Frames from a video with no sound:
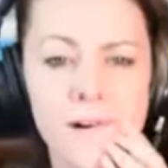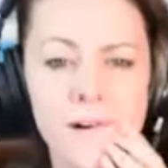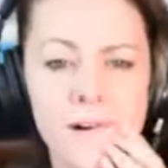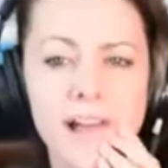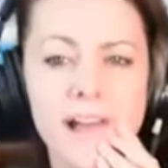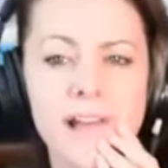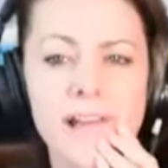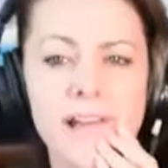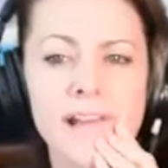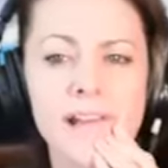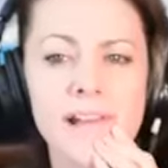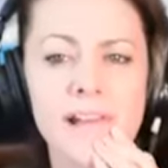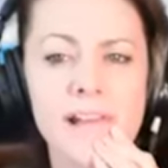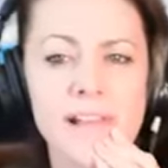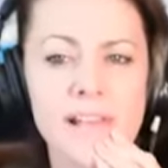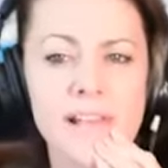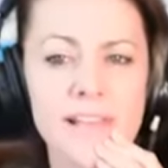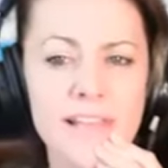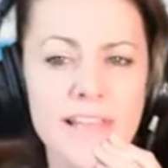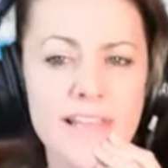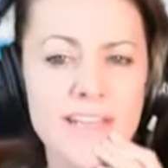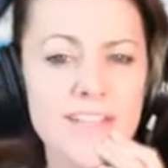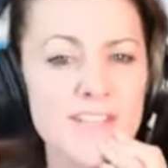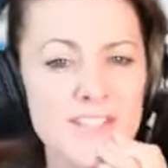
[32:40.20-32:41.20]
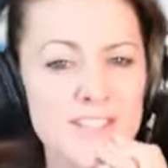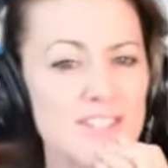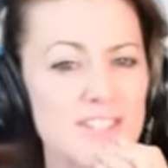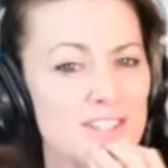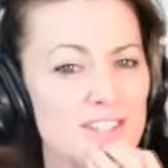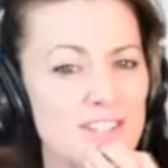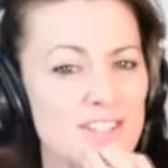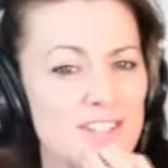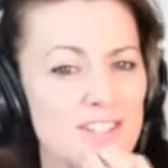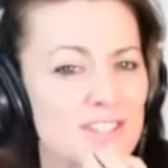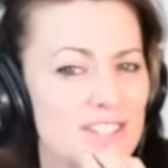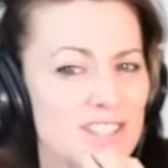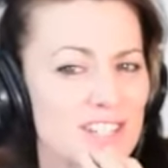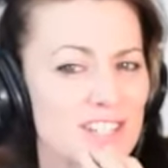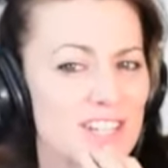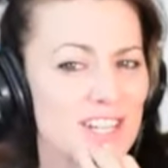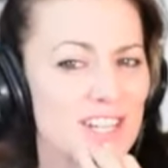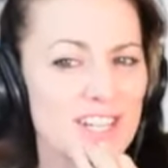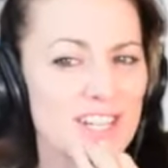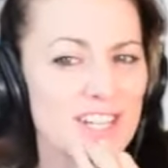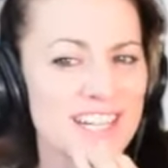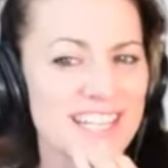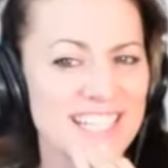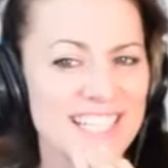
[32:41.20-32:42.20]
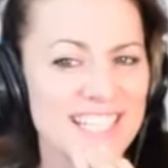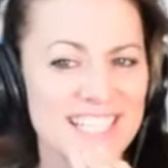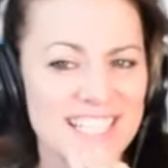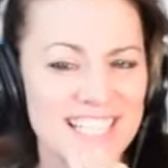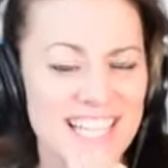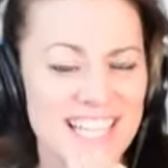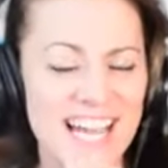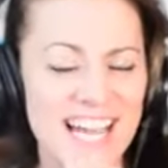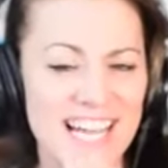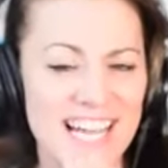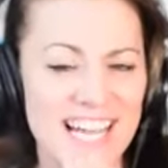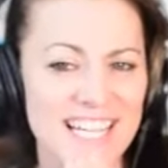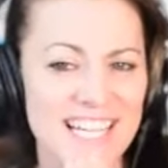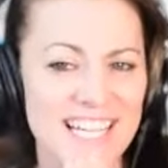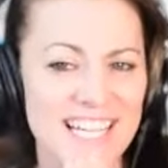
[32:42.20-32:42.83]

Okay. That's right? just a curious. Right? Yeah.